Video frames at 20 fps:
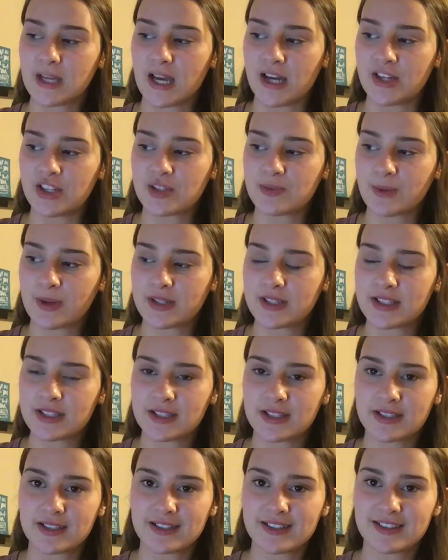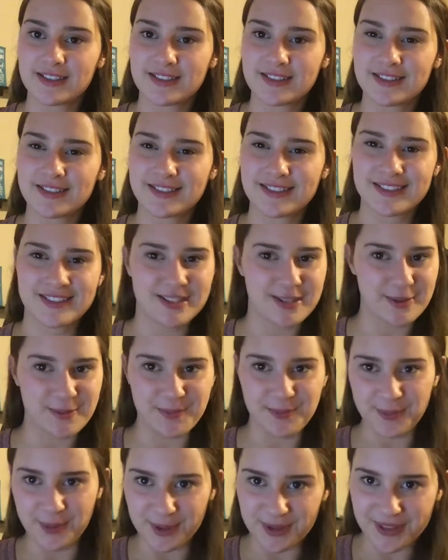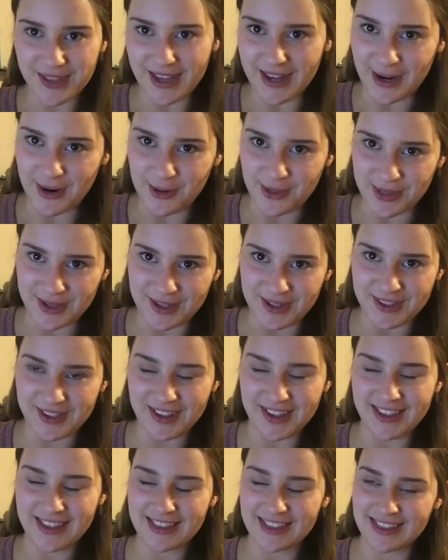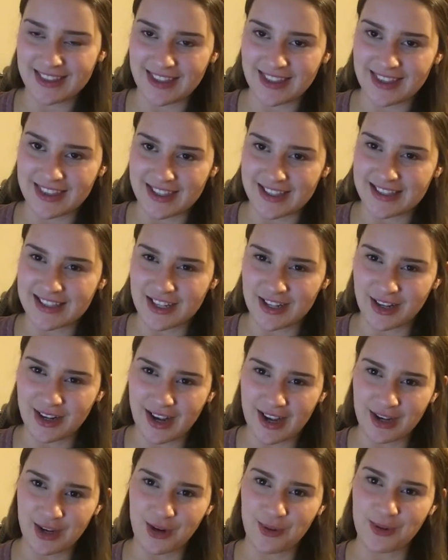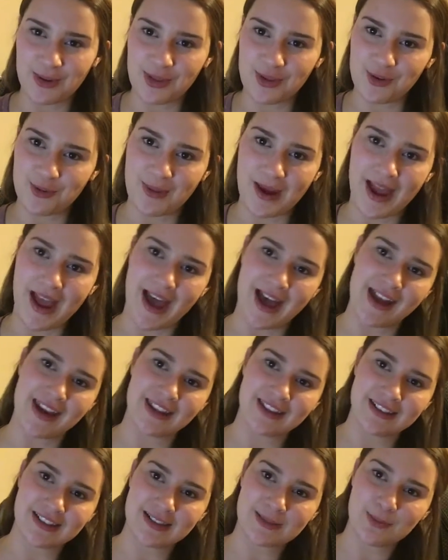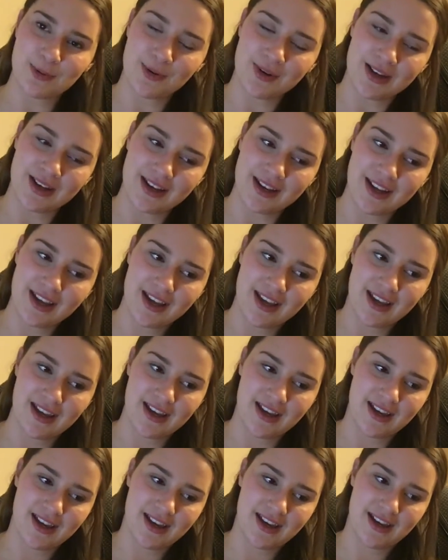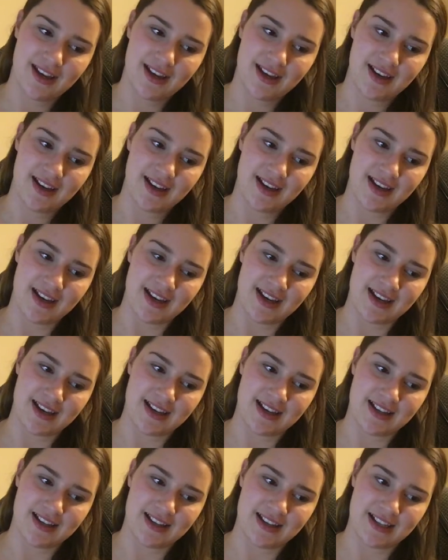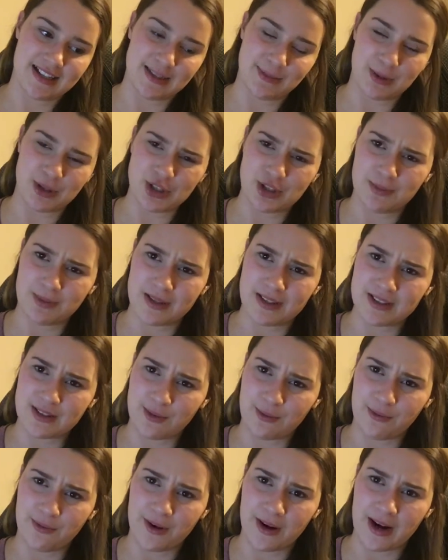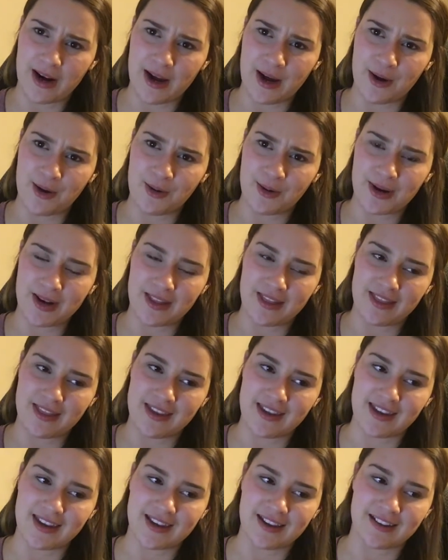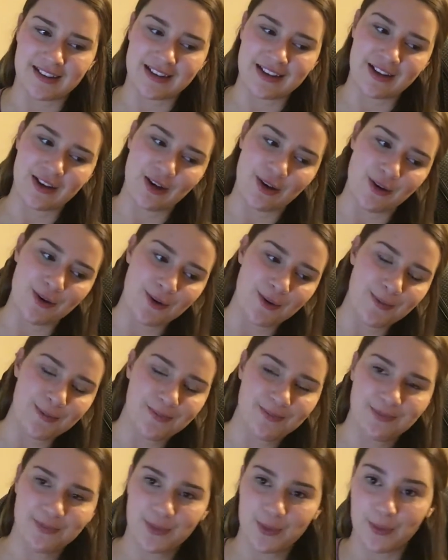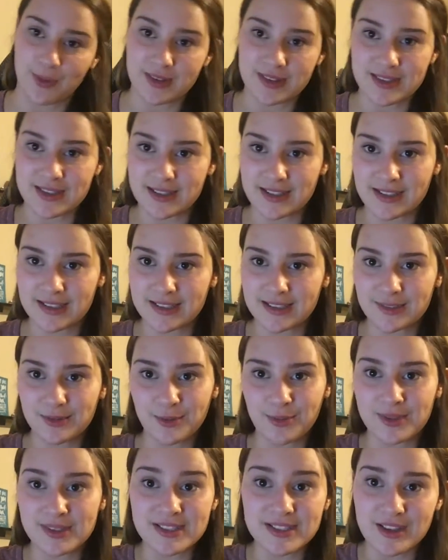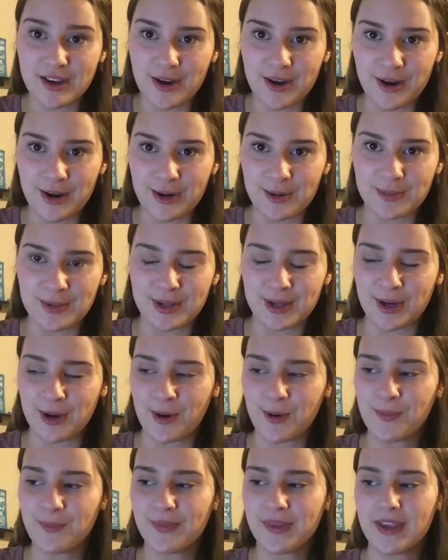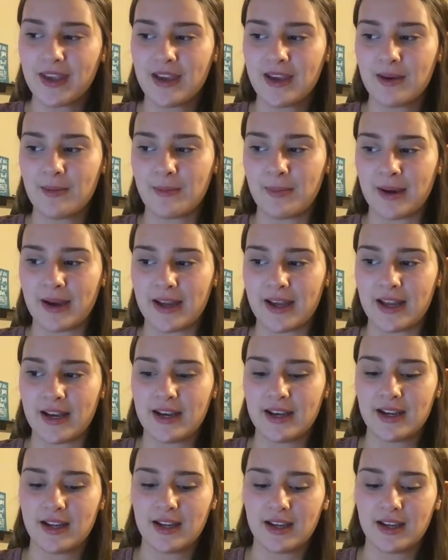I just wanted to put that out there, like the things that are kind of going through my head at this point, and especially being so far out and thinking like, oh, what's the harm, you know? But